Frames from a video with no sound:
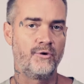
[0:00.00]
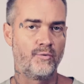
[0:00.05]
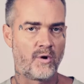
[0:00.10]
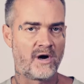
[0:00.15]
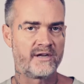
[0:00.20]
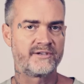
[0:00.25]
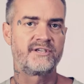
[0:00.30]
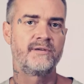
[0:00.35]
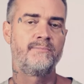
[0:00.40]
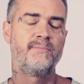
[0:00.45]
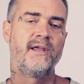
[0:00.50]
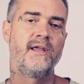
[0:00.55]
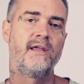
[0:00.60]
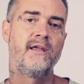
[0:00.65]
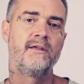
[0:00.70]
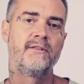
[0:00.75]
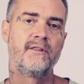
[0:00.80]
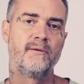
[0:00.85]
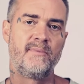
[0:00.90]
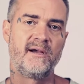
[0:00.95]
you want to
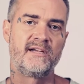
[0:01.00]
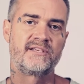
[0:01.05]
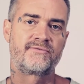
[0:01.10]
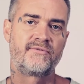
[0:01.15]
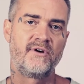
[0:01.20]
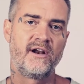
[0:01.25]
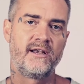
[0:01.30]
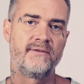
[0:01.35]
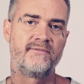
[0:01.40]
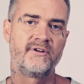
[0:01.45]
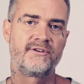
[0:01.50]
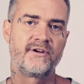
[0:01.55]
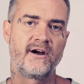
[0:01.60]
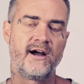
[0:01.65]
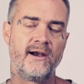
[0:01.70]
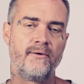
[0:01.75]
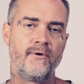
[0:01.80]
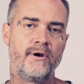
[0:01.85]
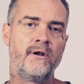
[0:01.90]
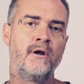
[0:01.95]
be the best friend of a
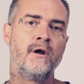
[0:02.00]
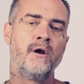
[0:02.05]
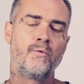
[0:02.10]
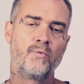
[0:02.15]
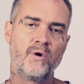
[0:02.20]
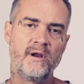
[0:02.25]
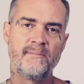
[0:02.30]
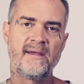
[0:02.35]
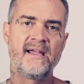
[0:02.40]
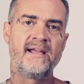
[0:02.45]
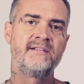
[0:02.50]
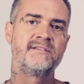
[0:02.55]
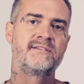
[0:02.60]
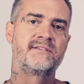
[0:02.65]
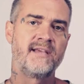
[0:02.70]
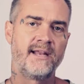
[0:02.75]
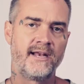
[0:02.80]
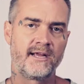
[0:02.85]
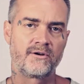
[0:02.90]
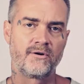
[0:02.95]
tyrant, remain
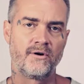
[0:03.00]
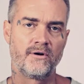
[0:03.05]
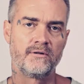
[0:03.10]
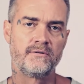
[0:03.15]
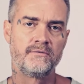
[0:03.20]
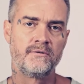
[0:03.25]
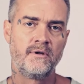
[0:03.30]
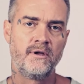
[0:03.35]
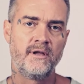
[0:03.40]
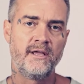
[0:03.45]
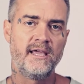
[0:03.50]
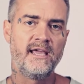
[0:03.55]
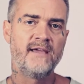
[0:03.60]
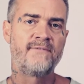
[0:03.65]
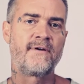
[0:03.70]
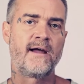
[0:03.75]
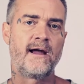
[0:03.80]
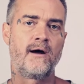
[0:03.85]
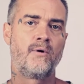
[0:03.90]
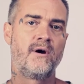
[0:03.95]
cynical.
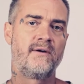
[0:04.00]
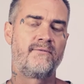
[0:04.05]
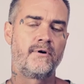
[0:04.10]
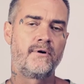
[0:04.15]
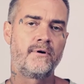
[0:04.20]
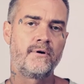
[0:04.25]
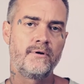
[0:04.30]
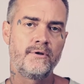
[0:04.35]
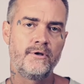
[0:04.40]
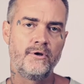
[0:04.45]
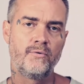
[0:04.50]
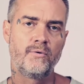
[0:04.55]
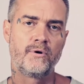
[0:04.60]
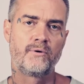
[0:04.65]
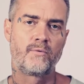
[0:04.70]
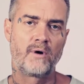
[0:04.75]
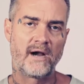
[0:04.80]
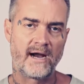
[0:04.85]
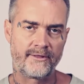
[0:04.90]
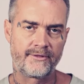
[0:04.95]
If, however, you
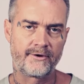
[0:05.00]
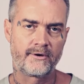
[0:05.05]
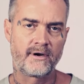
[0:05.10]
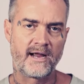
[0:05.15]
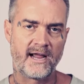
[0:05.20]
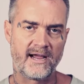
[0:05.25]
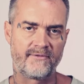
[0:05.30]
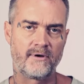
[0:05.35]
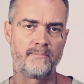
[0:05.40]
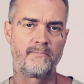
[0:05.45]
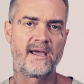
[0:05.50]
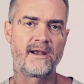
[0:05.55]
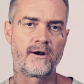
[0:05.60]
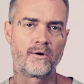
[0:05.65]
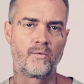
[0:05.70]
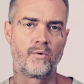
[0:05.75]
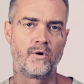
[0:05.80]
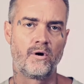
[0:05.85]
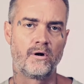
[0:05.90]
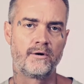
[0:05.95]
would rather have a
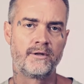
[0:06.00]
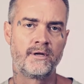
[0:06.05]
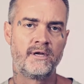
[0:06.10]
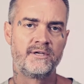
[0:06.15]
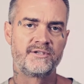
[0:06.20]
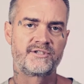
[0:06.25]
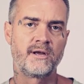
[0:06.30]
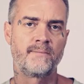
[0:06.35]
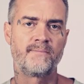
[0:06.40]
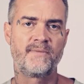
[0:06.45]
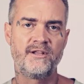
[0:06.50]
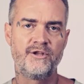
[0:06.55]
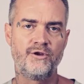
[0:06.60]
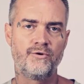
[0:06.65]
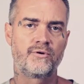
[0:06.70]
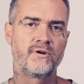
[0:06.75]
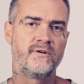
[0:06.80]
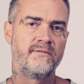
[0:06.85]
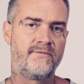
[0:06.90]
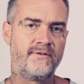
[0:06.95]
better world, something
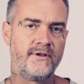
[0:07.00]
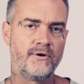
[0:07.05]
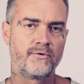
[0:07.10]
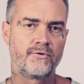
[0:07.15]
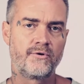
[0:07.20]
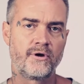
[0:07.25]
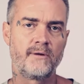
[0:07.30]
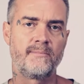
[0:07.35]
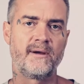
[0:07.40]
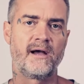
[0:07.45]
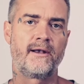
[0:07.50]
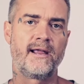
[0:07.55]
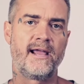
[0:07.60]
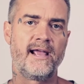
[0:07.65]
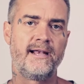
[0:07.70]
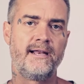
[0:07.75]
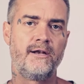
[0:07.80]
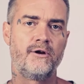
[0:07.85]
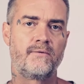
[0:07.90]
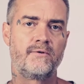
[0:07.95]
you can feel good about
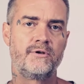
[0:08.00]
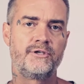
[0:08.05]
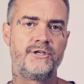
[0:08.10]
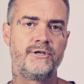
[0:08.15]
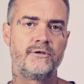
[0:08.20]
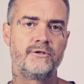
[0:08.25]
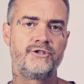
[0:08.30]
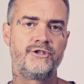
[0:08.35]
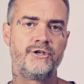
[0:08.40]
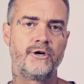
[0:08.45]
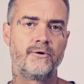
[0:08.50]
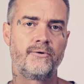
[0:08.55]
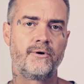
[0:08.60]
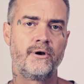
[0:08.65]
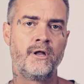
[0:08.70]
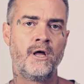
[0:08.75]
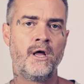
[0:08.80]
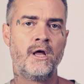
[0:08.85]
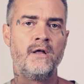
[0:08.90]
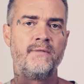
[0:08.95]
handing over to your
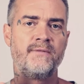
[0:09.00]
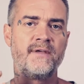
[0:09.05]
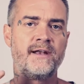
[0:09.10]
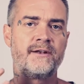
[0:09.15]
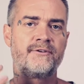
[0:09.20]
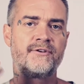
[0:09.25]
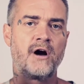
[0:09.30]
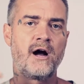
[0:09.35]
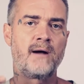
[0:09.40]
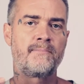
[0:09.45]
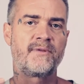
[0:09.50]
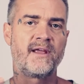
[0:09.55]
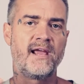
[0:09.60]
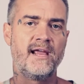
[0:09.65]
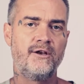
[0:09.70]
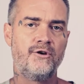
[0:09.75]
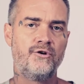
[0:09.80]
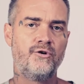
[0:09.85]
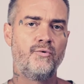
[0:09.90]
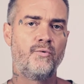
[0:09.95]
children, then adopt
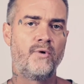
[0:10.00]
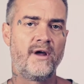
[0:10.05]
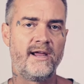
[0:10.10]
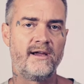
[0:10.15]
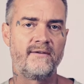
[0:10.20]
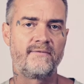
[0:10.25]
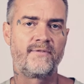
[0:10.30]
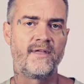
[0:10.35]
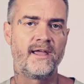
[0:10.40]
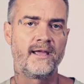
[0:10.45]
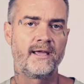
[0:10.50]
a new way of